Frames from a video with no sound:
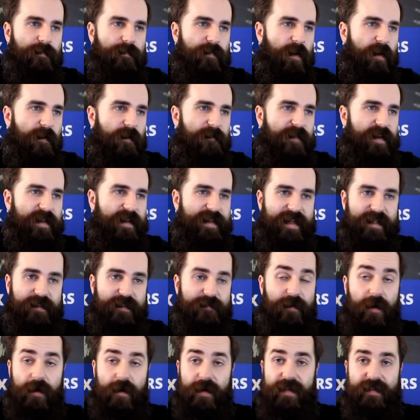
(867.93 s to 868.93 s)
profit
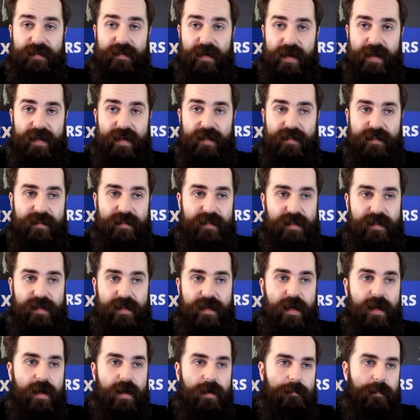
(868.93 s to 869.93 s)
as far as I can see.